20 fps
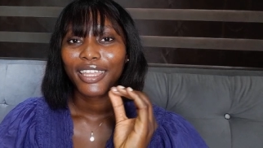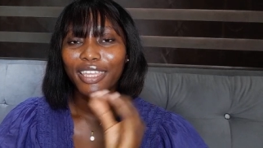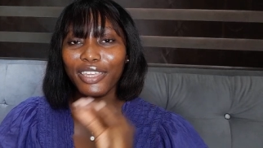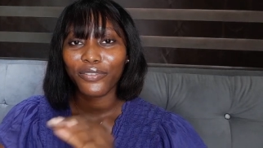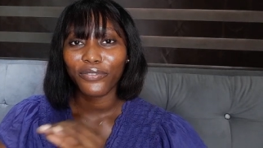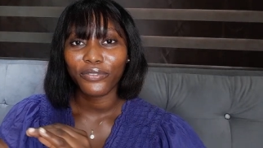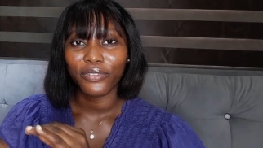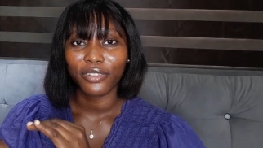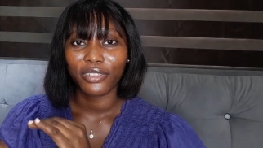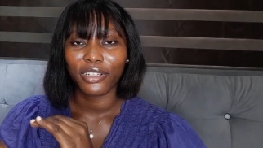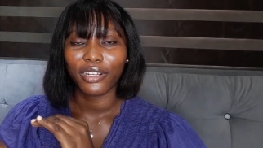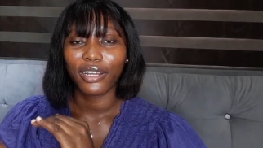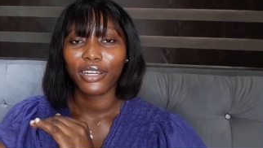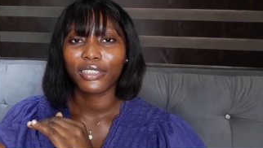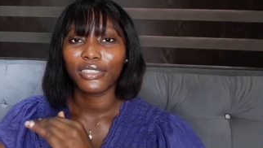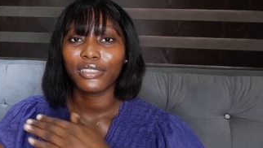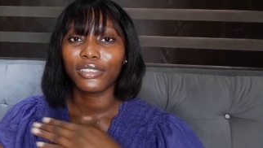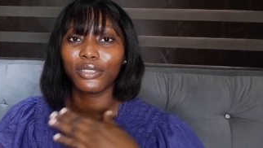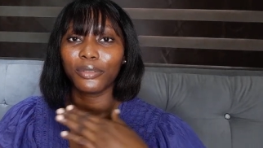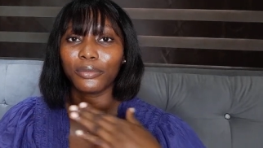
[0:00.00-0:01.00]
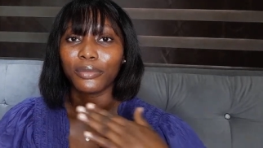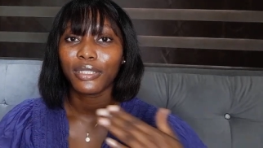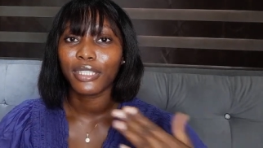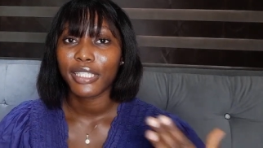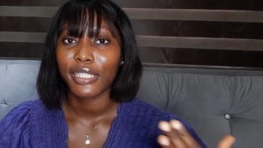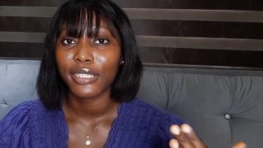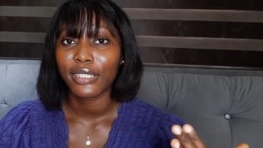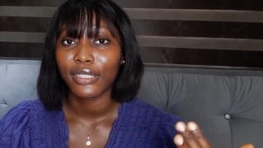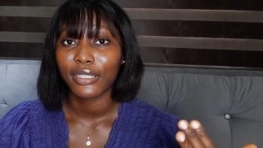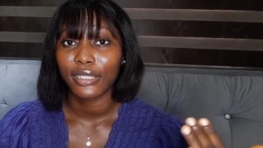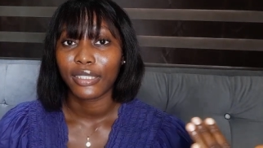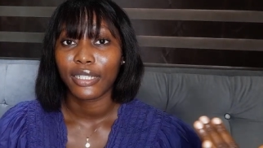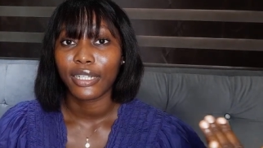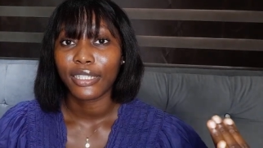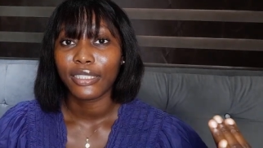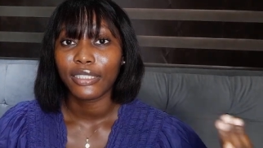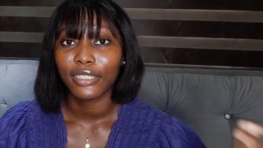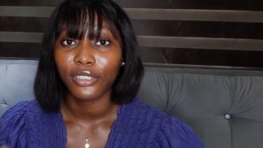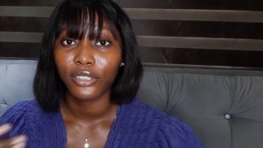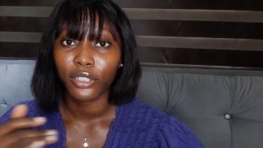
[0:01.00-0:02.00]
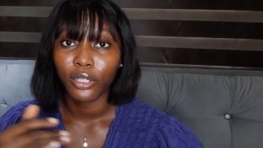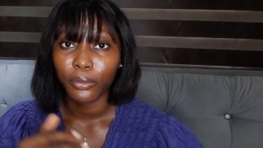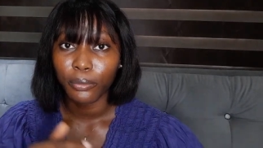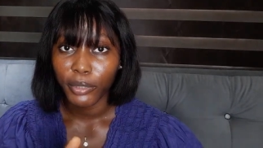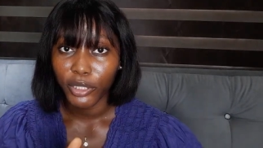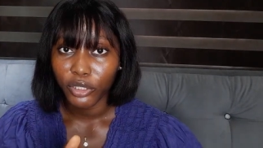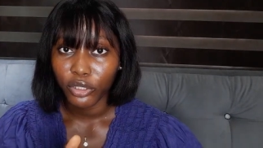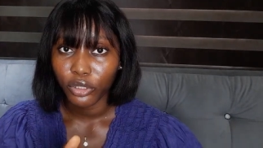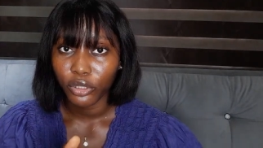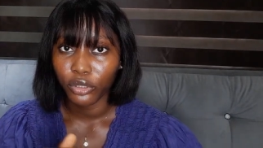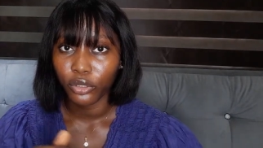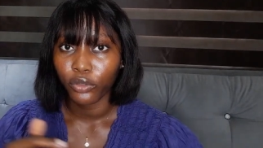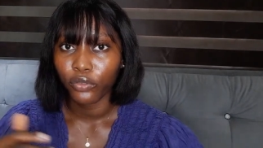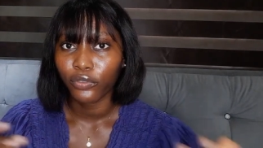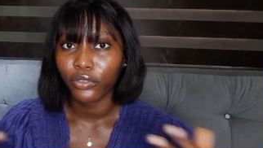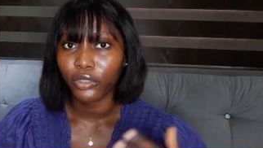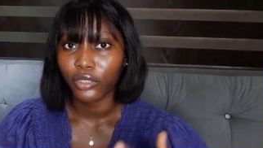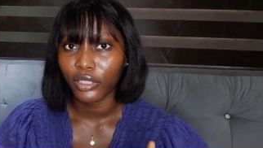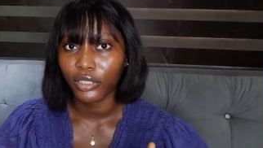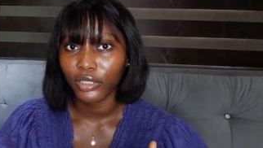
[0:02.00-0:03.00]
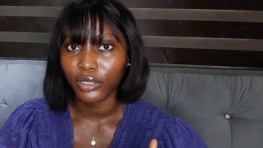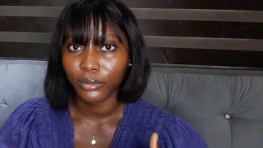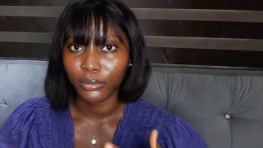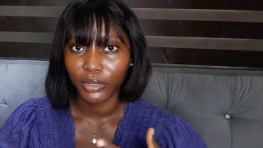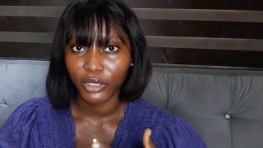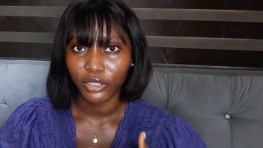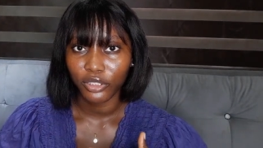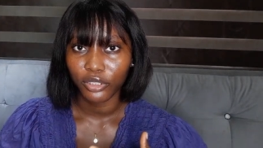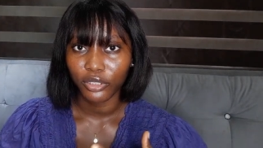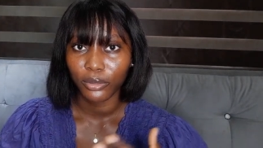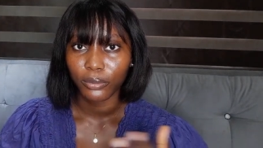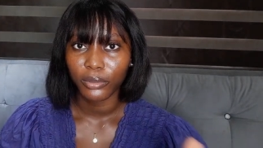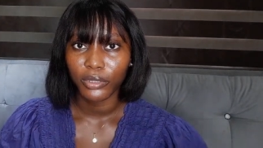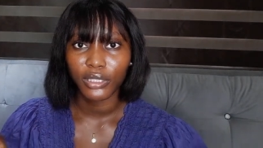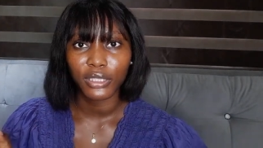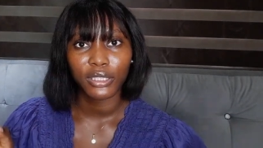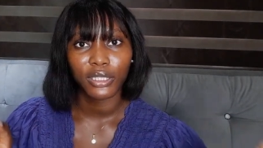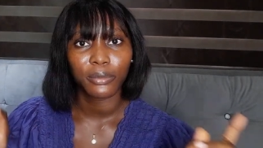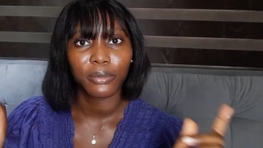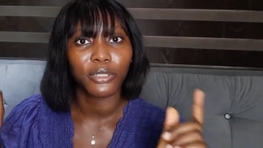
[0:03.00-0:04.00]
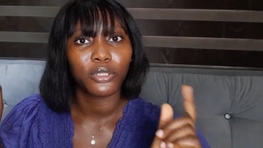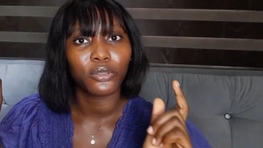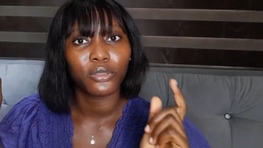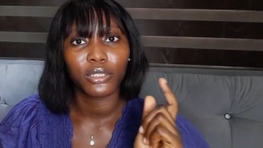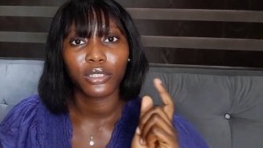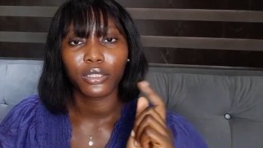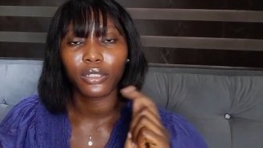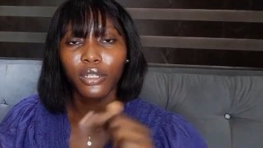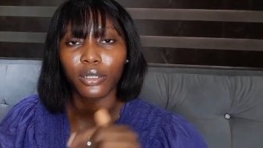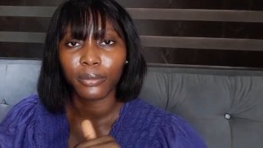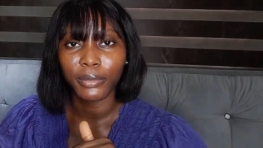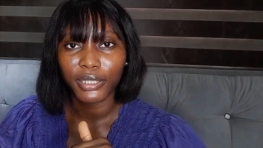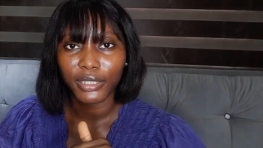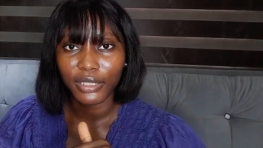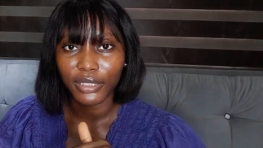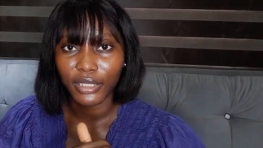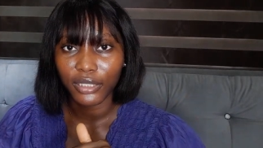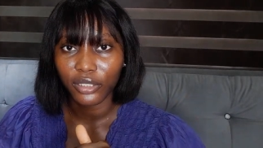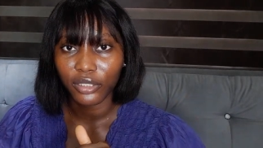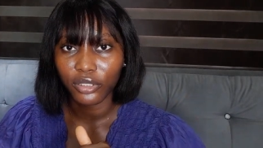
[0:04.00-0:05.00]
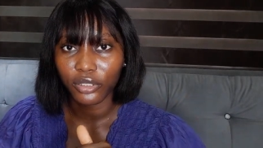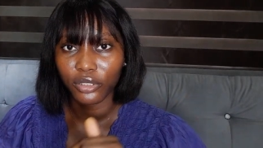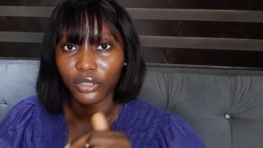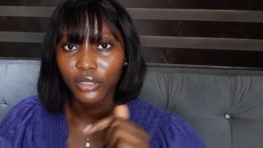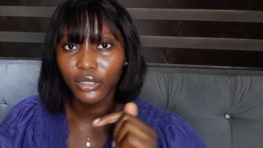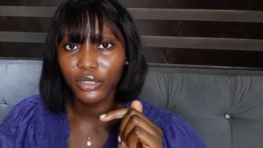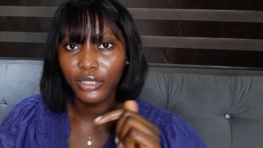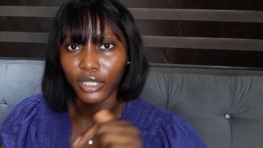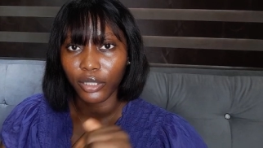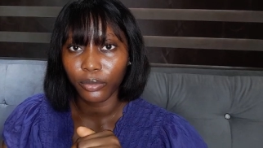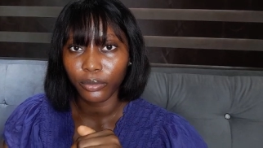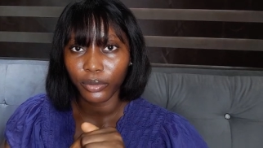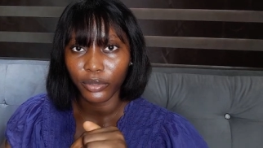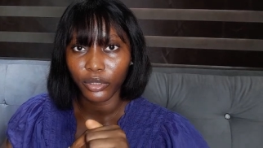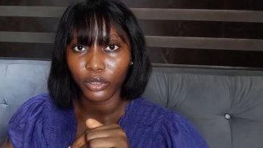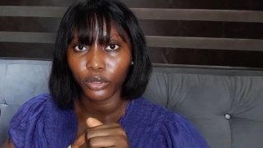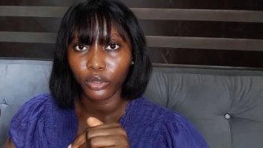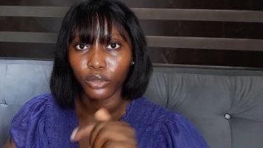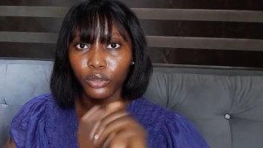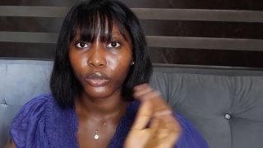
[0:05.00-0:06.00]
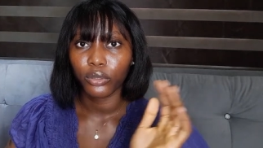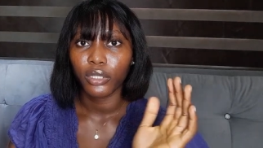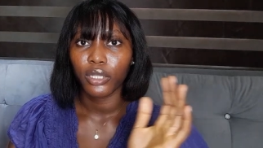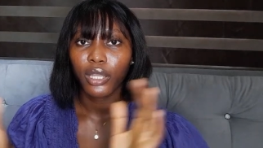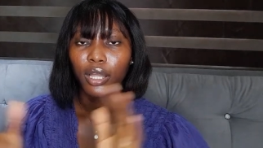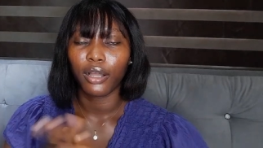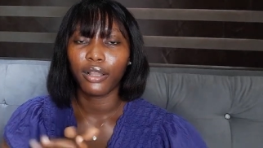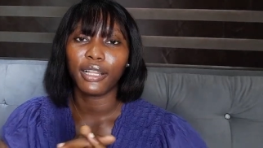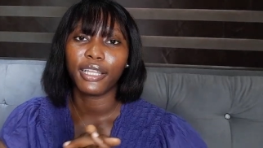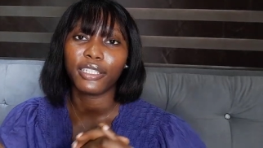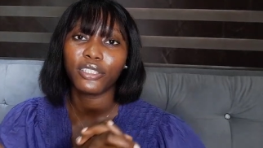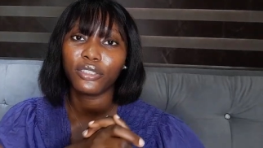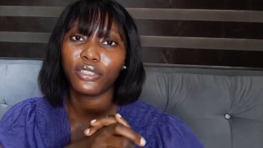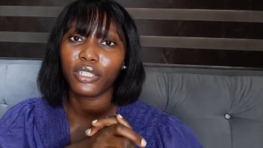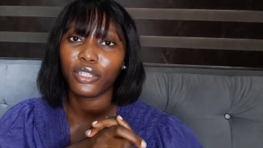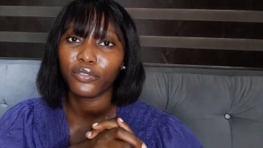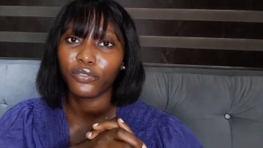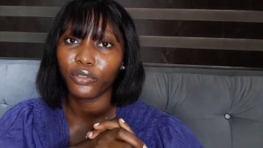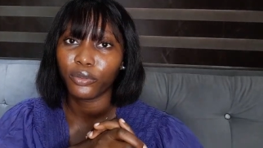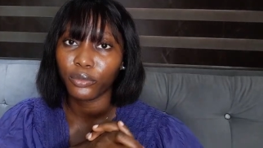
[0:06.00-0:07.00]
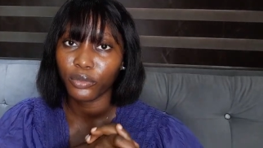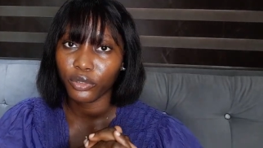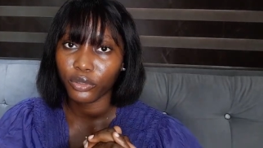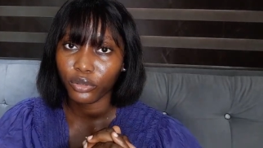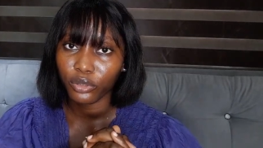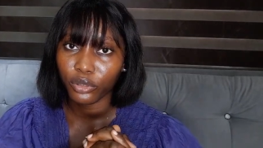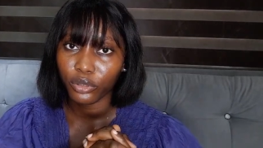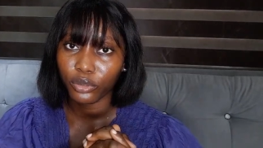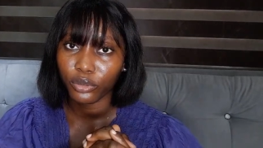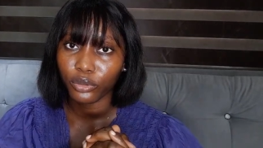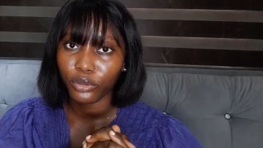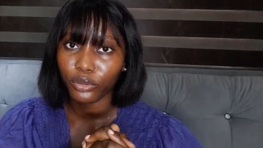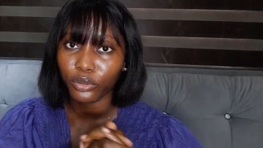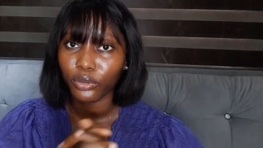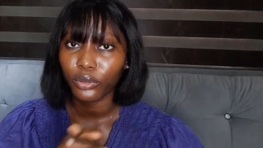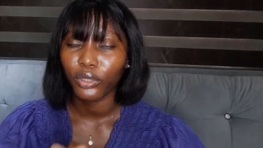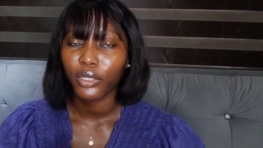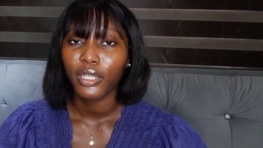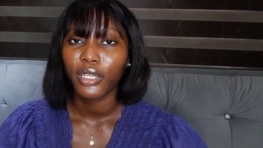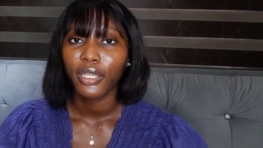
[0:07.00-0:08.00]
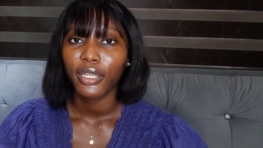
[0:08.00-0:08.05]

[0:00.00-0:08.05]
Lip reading: if there are some things that I did not mention or forgot to mention, please let me know in the comment section down below. I like to hear from you too.